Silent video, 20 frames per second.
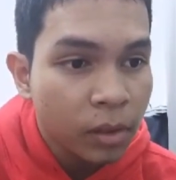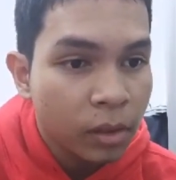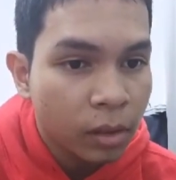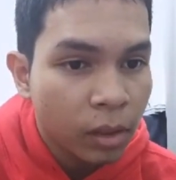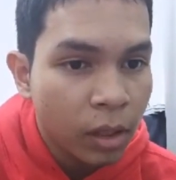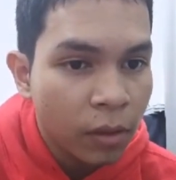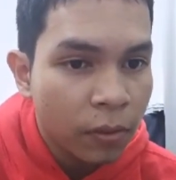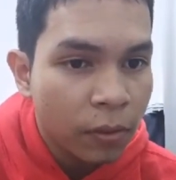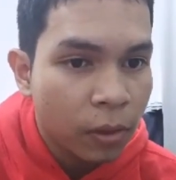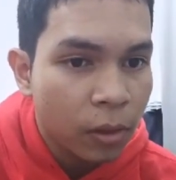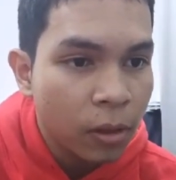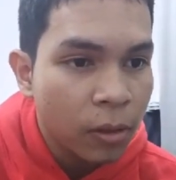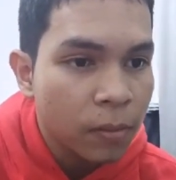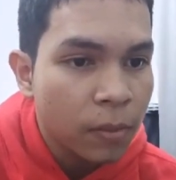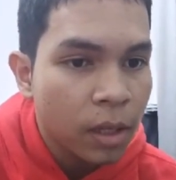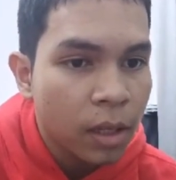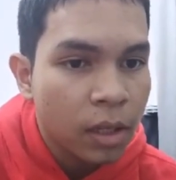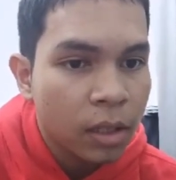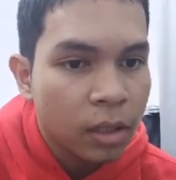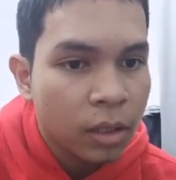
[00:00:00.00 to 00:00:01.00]
Therefore,
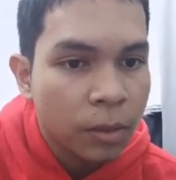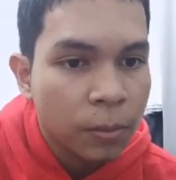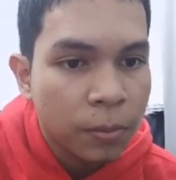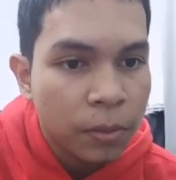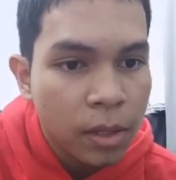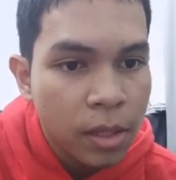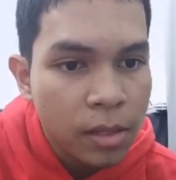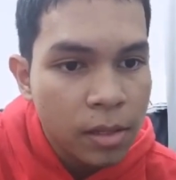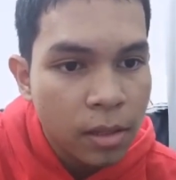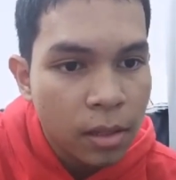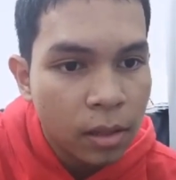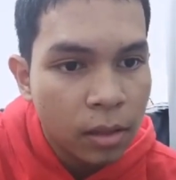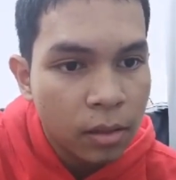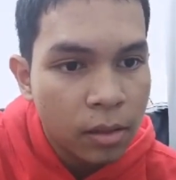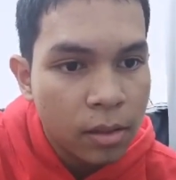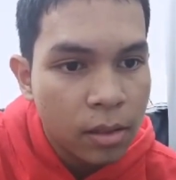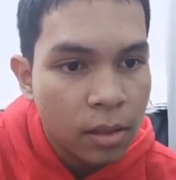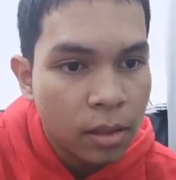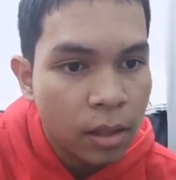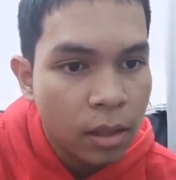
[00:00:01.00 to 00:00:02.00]
the price
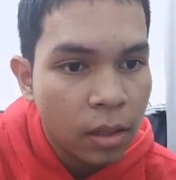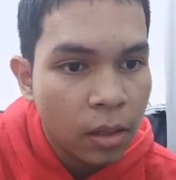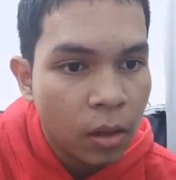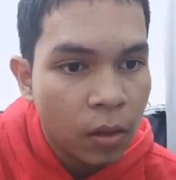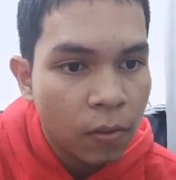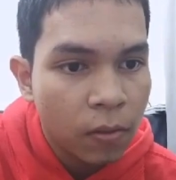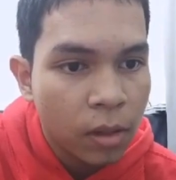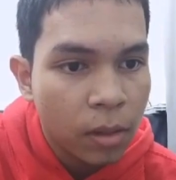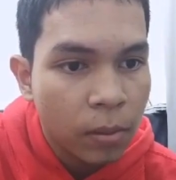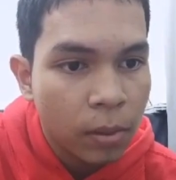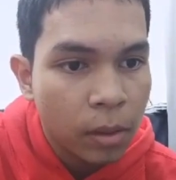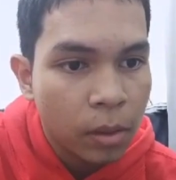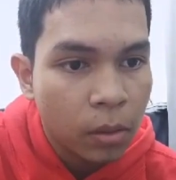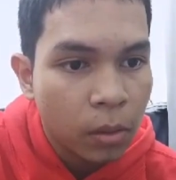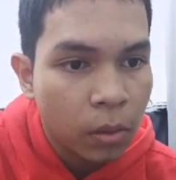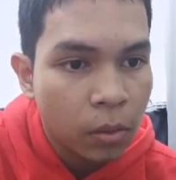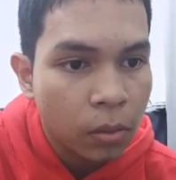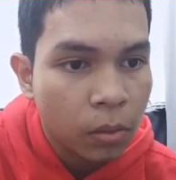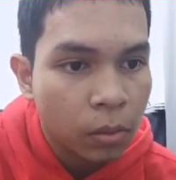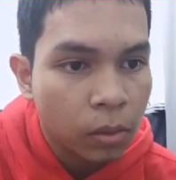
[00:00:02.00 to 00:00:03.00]
elasticity of demand
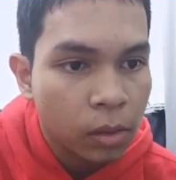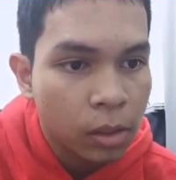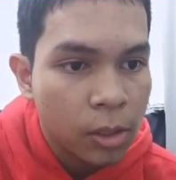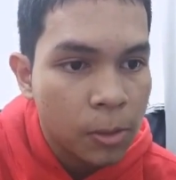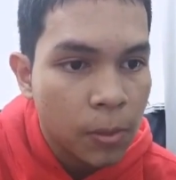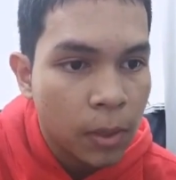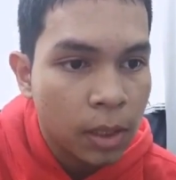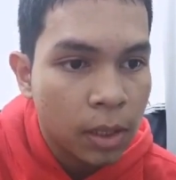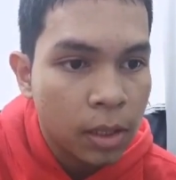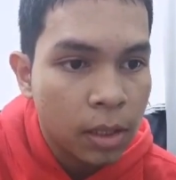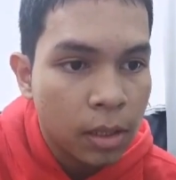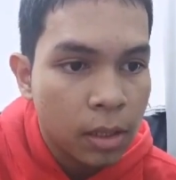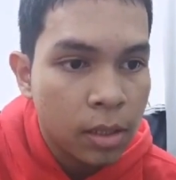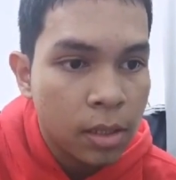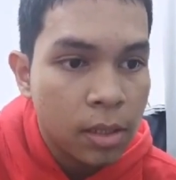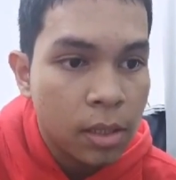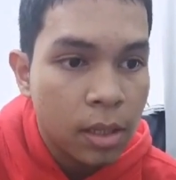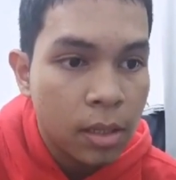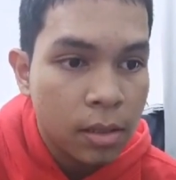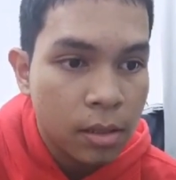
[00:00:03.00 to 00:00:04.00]
on total spending
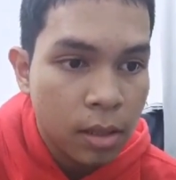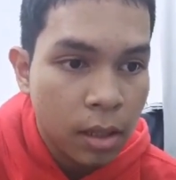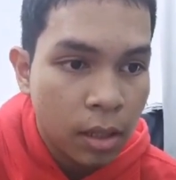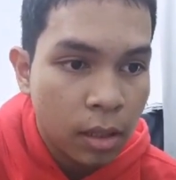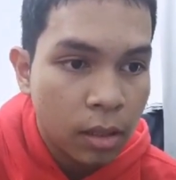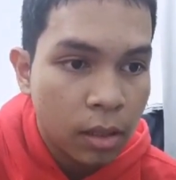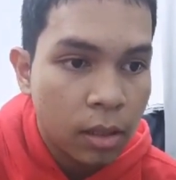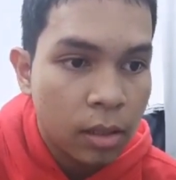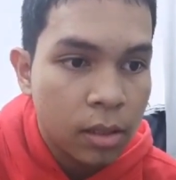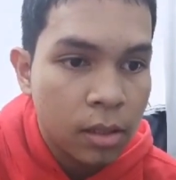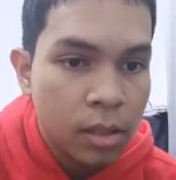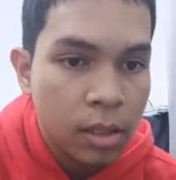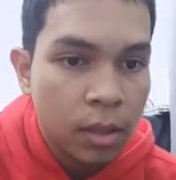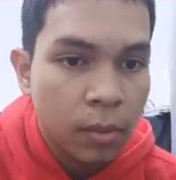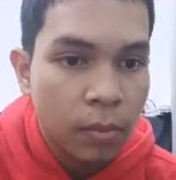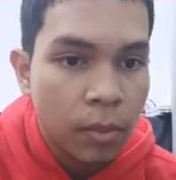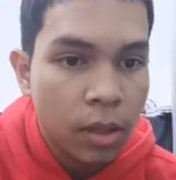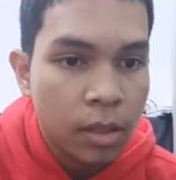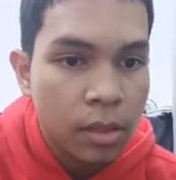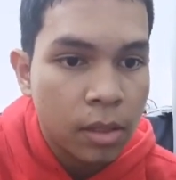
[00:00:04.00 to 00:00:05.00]
is exactly the
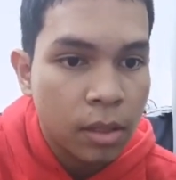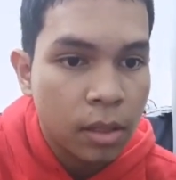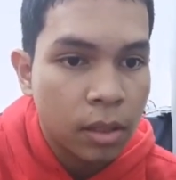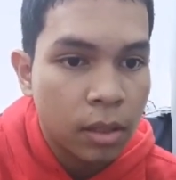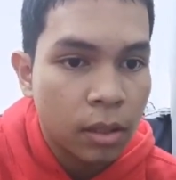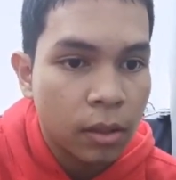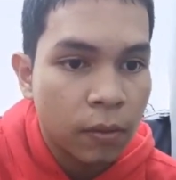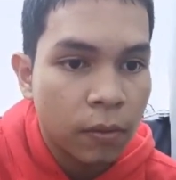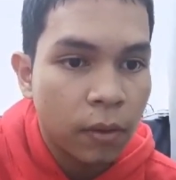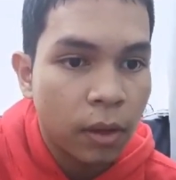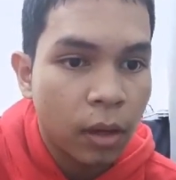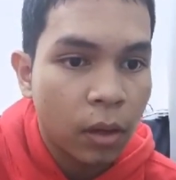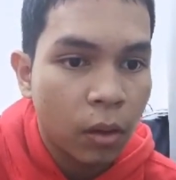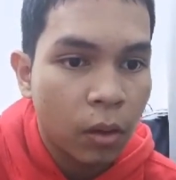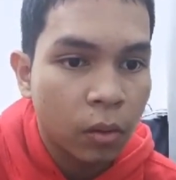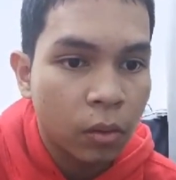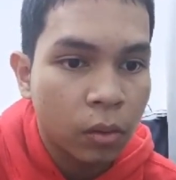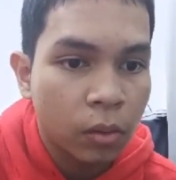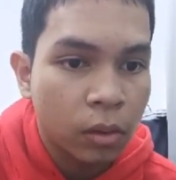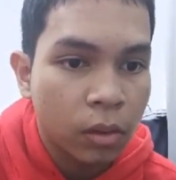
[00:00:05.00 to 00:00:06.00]
same as the effect
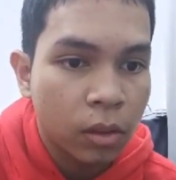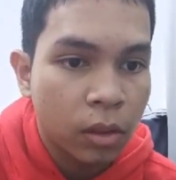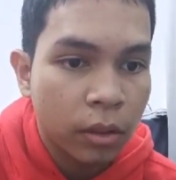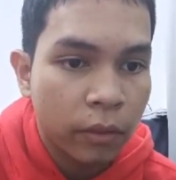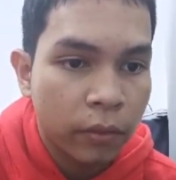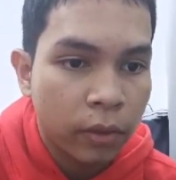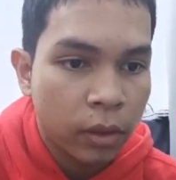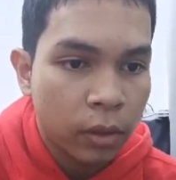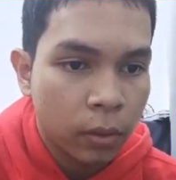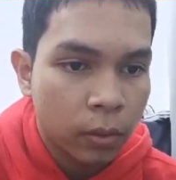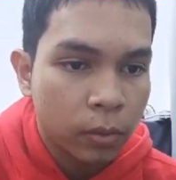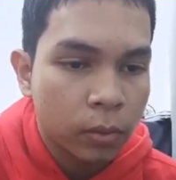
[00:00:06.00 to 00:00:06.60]
on total revenue.